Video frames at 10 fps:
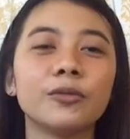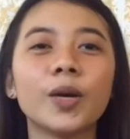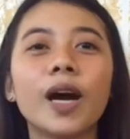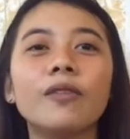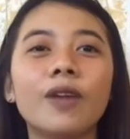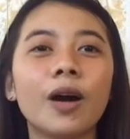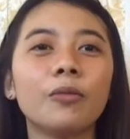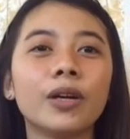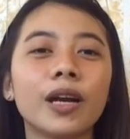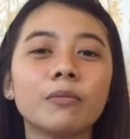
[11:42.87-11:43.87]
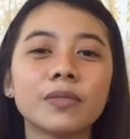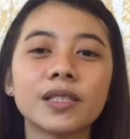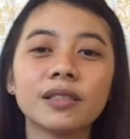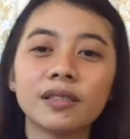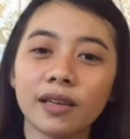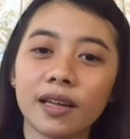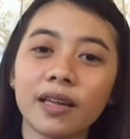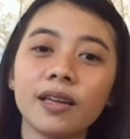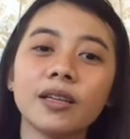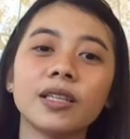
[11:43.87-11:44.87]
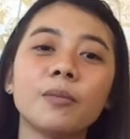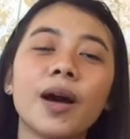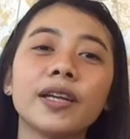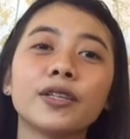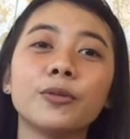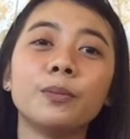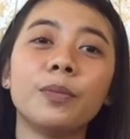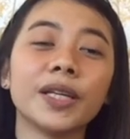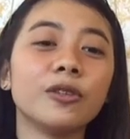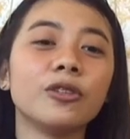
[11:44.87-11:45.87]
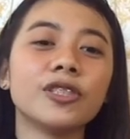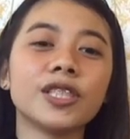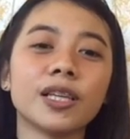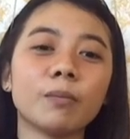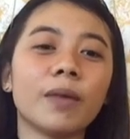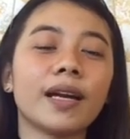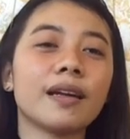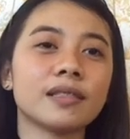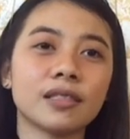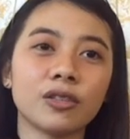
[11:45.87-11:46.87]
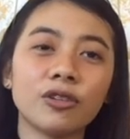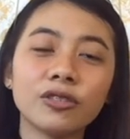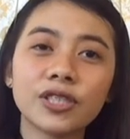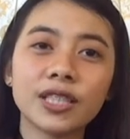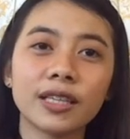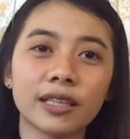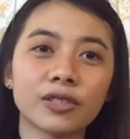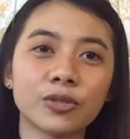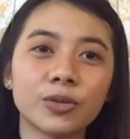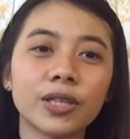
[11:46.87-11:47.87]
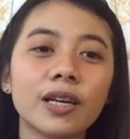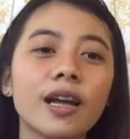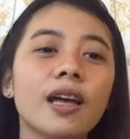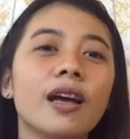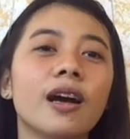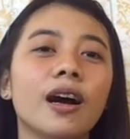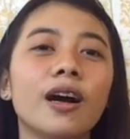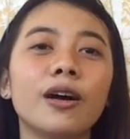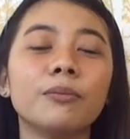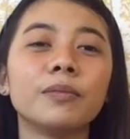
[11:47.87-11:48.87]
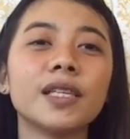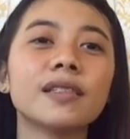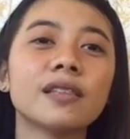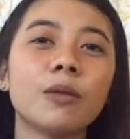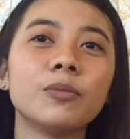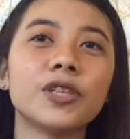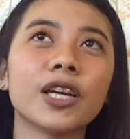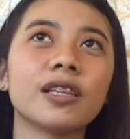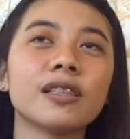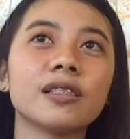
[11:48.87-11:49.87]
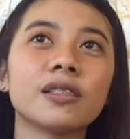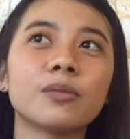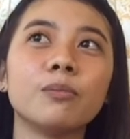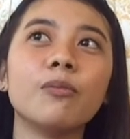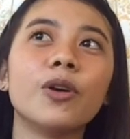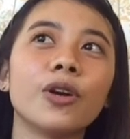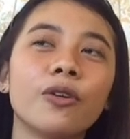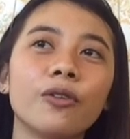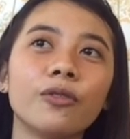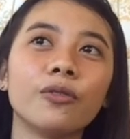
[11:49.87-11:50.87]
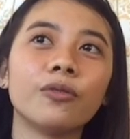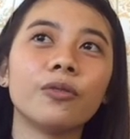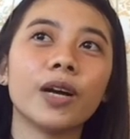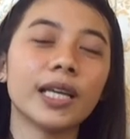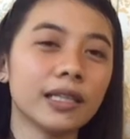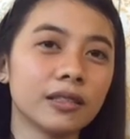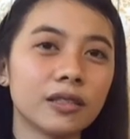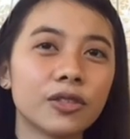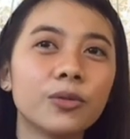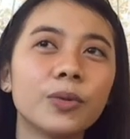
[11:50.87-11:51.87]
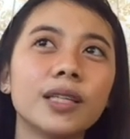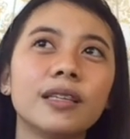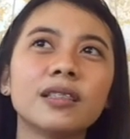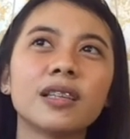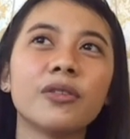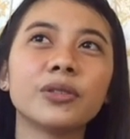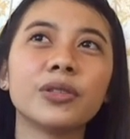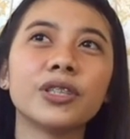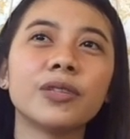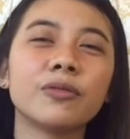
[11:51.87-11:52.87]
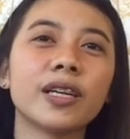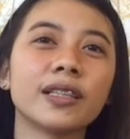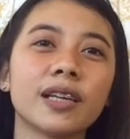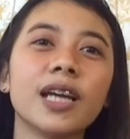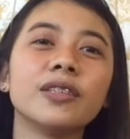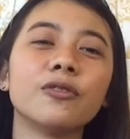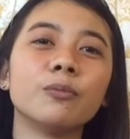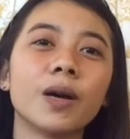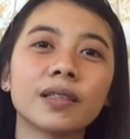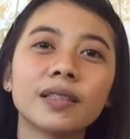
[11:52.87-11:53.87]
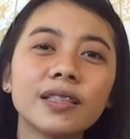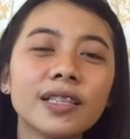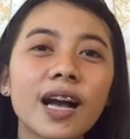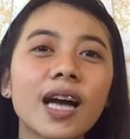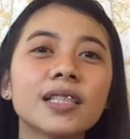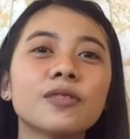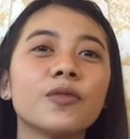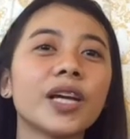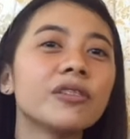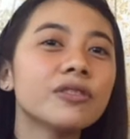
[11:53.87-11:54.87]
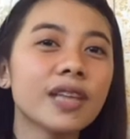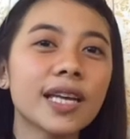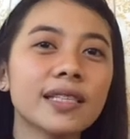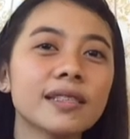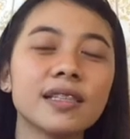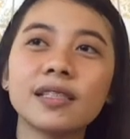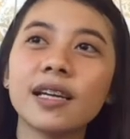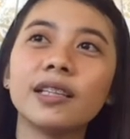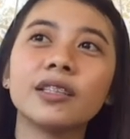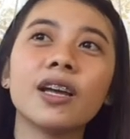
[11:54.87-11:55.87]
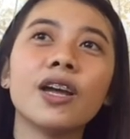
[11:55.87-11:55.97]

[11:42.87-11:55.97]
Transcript: we have our MC3, the Microbiology and Parasitology lecture. This subject is more of, ayan, you will encounter different kind of bacteria, viruses, ganyan,